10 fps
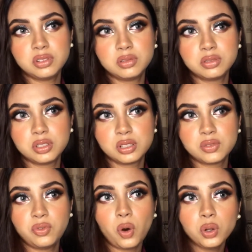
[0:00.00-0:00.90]

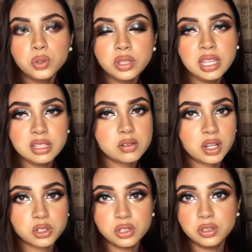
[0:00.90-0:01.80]
just follow the
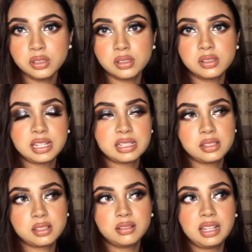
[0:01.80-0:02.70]
instructions that
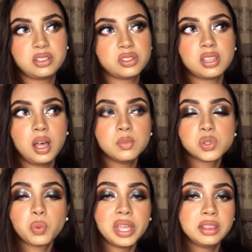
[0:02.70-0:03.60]
just
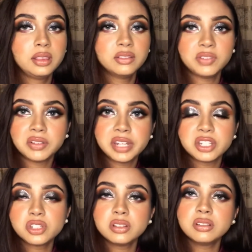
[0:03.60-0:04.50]
comes with the
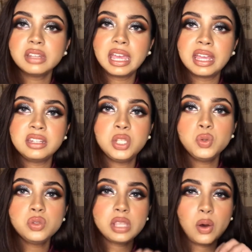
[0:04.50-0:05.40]
foundation and
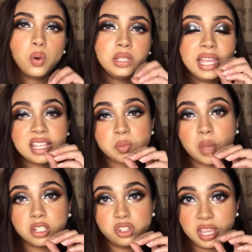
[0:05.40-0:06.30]
use only as
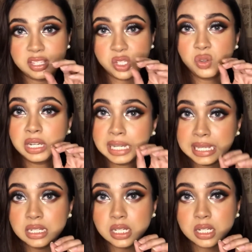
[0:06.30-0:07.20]
much as you
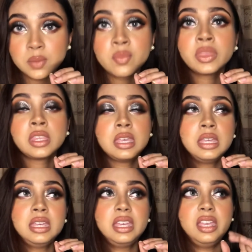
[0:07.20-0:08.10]
need.
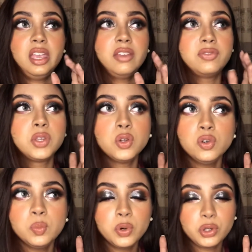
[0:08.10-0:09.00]
If
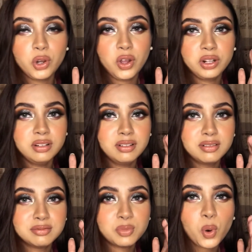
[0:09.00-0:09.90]
you put on
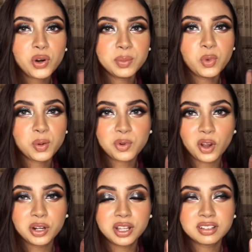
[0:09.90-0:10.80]
more and more
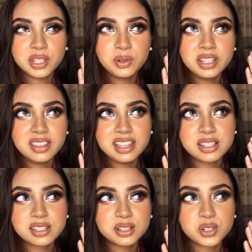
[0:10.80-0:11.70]
product, the only thing it's
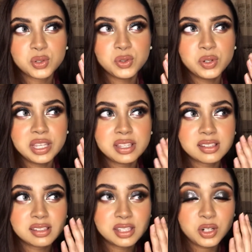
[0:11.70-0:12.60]
gonna do is
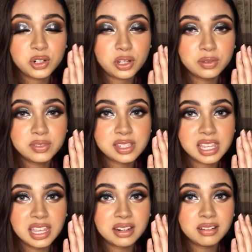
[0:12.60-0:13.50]
sit on top of the
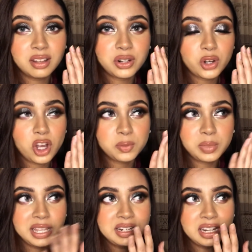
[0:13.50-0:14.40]
skin, not
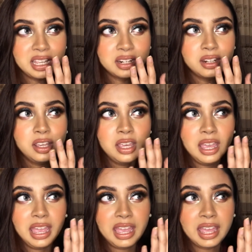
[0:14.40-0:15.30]
blend in,
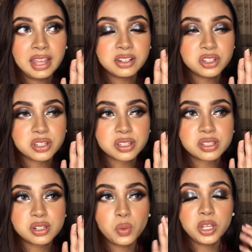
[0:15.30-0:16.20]
and
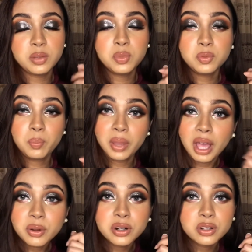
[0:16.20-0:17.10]
just when you put
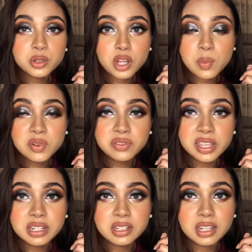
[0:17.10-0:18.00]
powder on top of
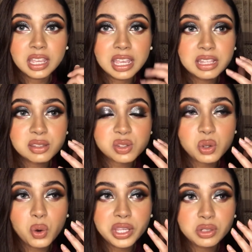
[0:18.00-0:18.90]
it, it's
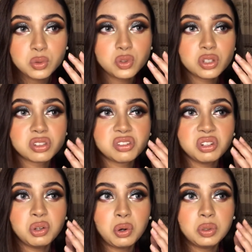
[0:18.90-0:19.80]
going to just,
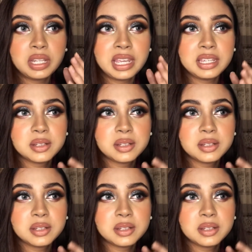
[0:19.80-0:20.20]
like,